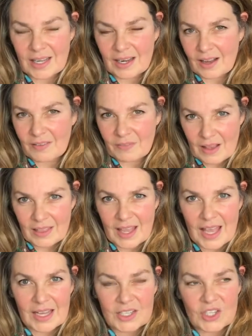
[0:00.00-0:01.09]
And I felt
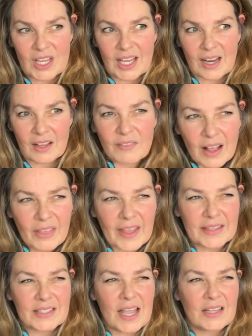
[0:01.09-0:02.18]
that energy and I felt that
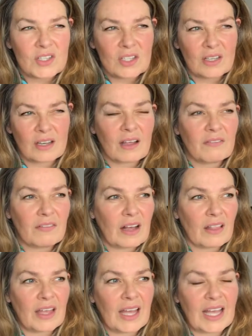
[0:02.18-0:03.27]
intention and I
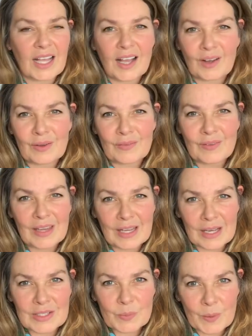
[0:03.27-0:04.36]
felt that kind of, you
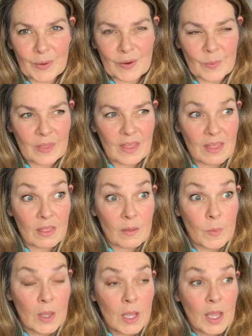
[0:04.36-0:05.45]
know, spirit within them.